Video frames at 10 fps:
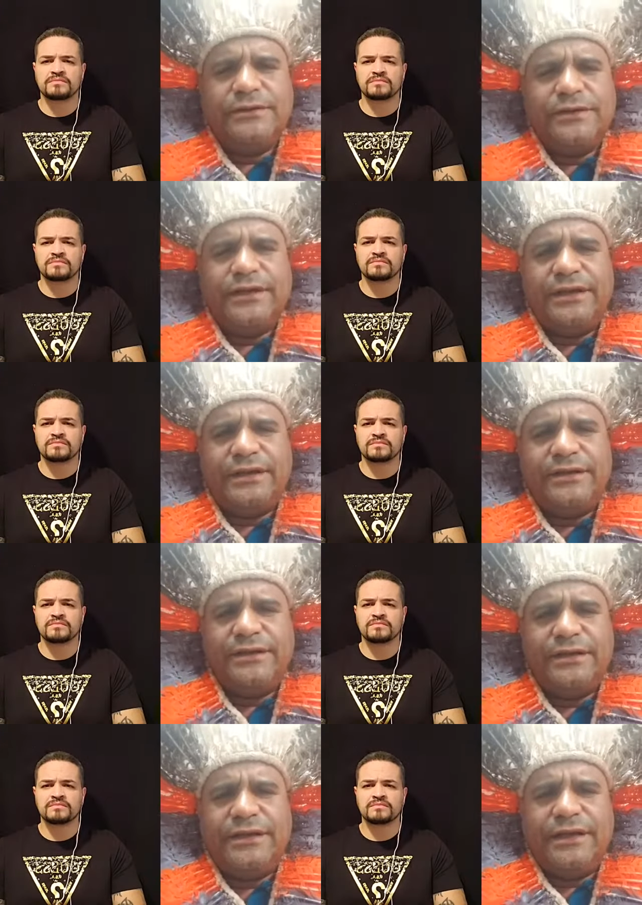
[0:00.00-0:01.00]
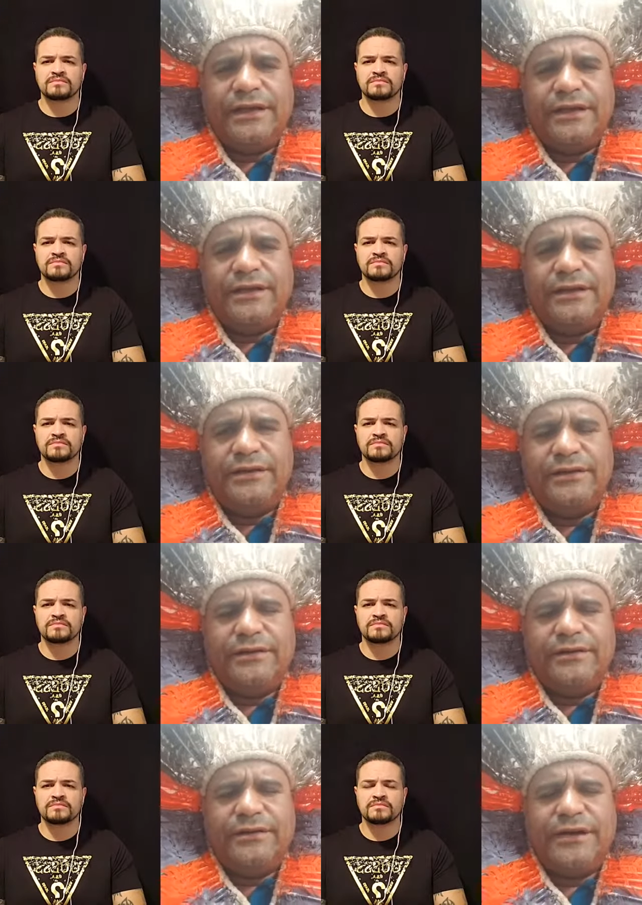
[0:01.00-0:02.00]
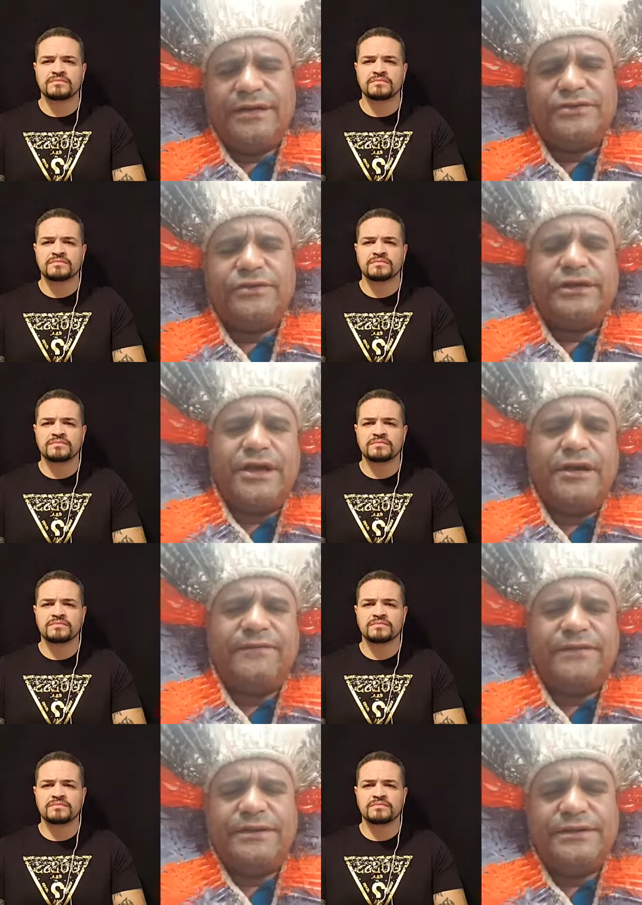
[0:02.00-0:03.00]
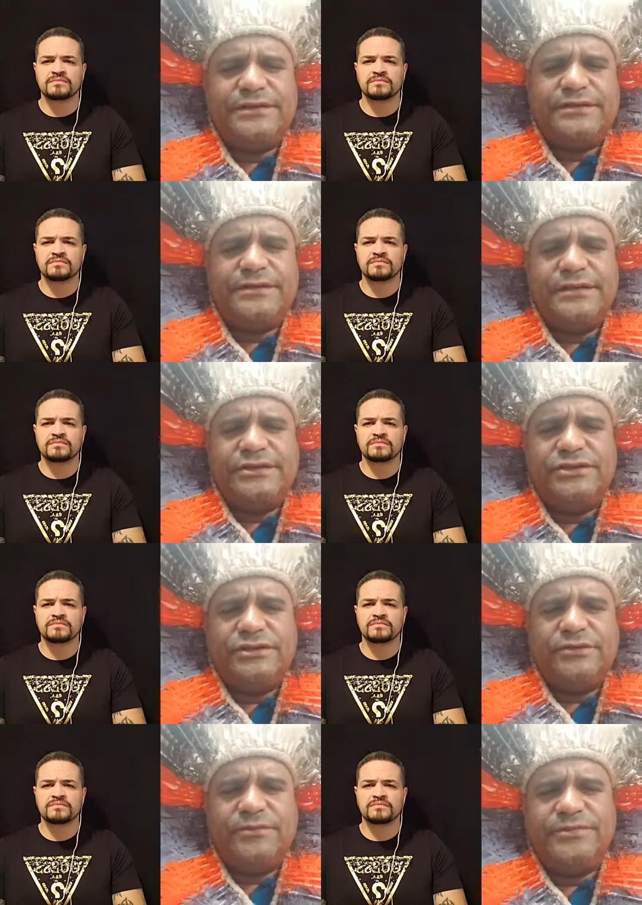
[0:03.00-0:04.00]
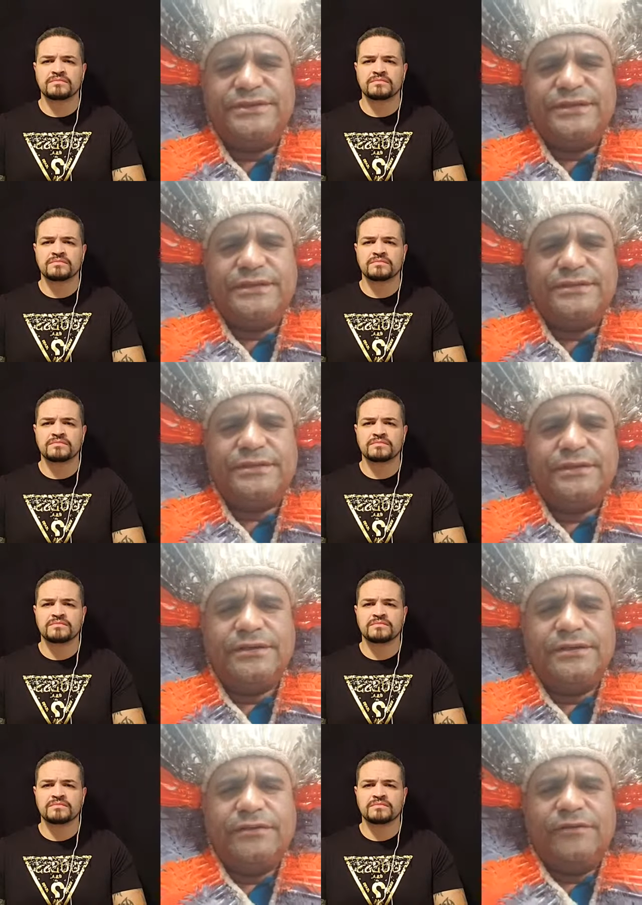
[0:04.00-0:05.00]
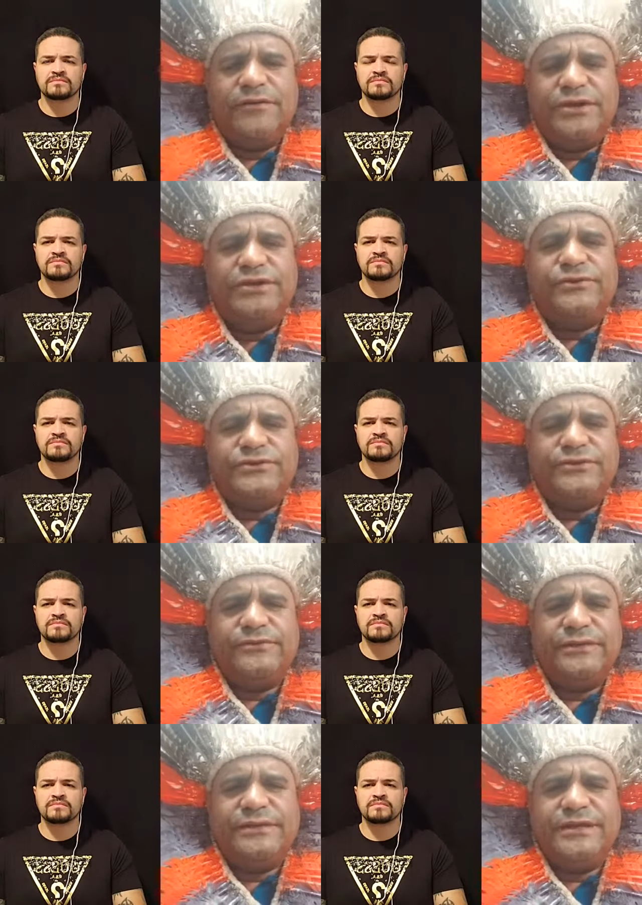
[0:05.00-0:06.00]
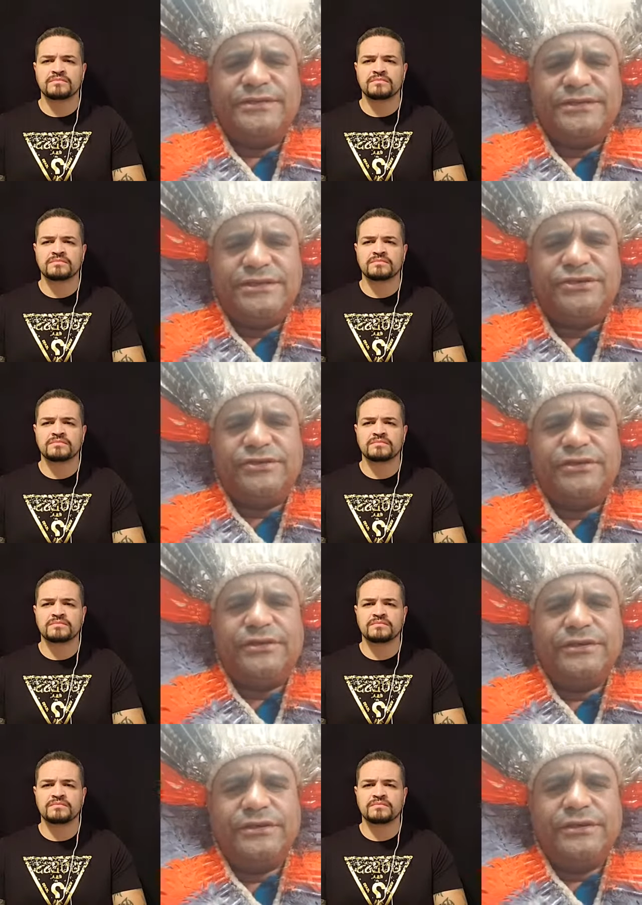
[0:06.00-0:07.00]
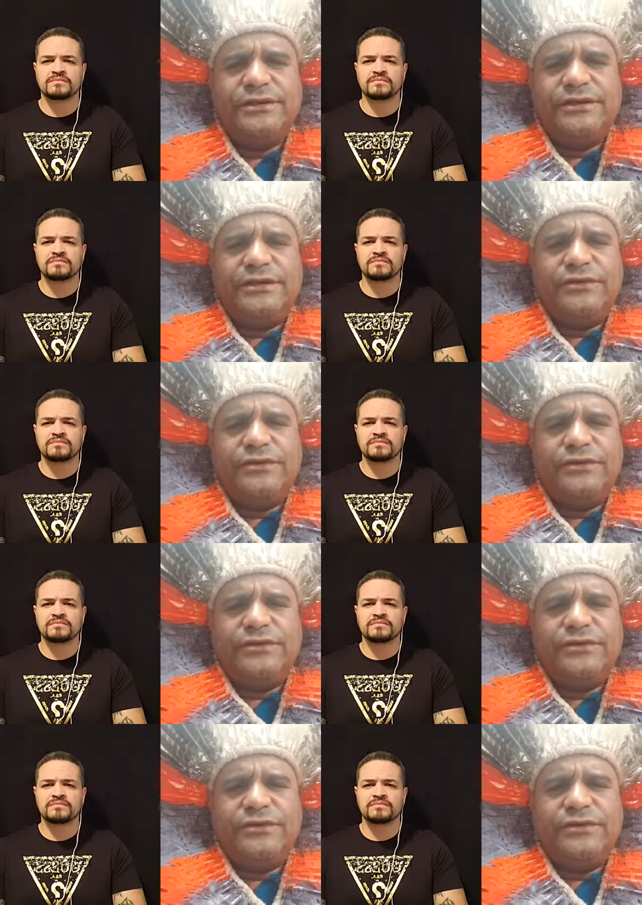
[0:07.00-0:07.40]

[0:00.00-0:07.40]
Speaker 1: and and uh, I saw the confidence that Gino possessed what he was doing as a teacher and